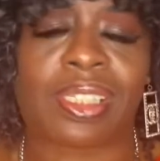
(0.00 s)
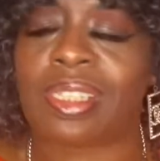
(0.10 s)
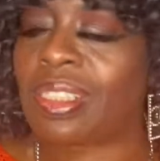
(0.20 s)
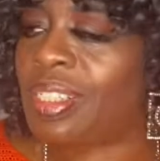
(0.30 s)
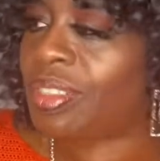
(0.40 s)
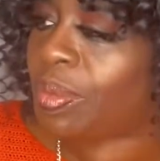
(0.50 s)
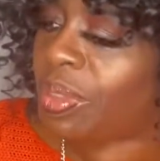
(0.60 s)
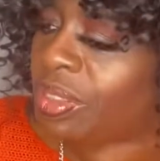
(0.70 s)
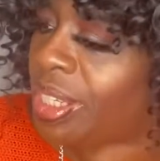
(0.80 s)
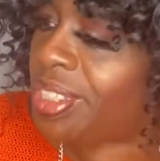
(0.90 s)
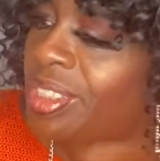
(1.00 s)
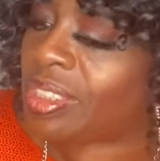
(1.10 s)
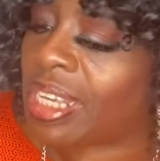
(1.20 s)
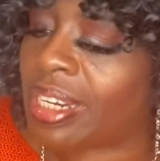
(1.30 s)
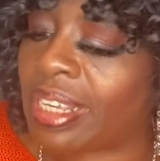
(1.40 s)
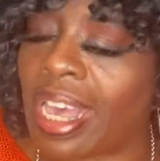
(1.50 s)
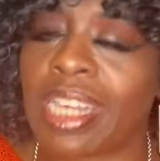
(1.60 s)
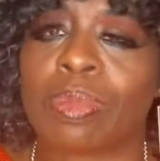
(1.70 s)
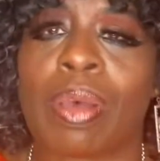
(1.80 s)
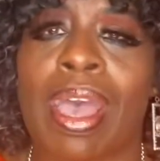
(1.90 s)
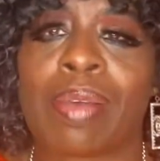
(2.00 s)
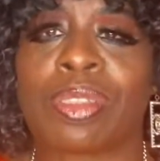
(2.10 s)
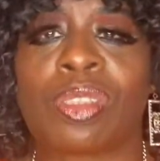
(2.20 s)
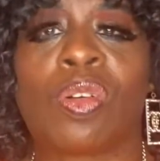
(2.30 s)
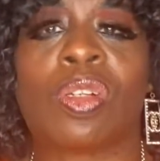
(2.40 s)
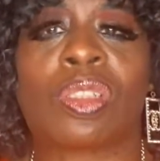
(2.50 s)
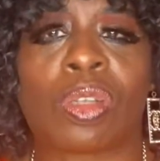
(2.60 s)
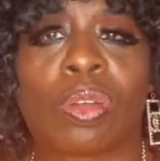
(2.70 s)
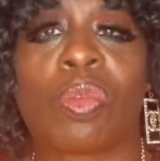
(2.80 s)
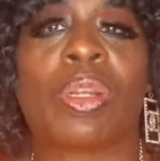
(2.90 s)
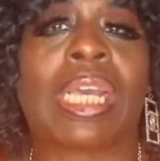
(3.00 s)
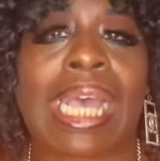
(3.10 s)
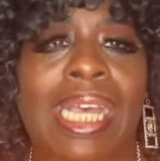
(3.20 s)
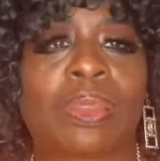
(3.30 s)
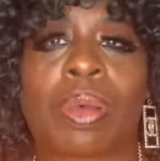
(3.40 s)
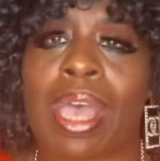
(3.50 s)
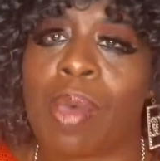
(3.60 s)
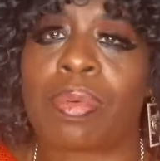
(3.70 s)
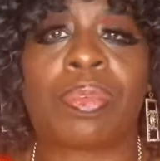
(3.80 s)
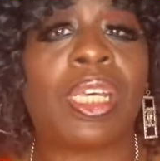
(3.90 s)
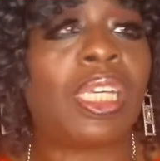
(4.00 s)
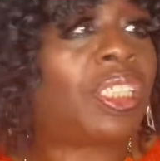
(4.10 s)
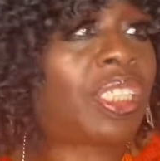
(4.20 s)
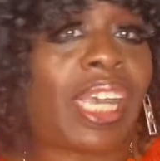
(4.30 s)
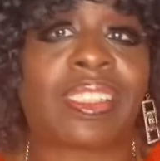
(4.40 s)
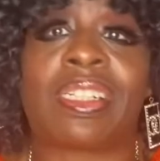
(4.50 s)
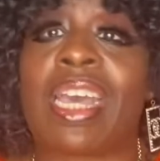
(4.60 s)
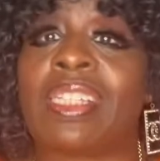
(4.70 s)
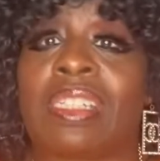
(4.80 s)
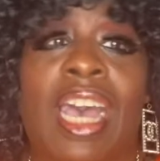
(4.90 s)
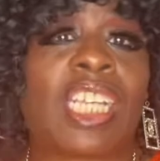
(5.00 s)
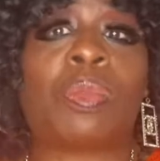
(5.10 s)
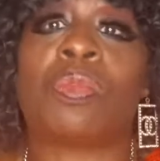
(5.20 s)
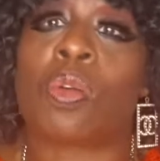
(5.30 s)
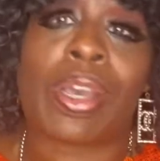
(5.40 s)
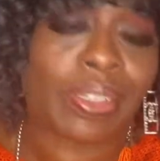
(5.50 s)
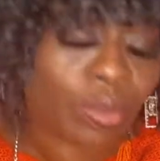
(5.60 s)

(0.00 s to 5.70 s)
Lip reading: I seen something saying she's got a gospel album. She's going solo with a gospel album. She has a nice gospel voice.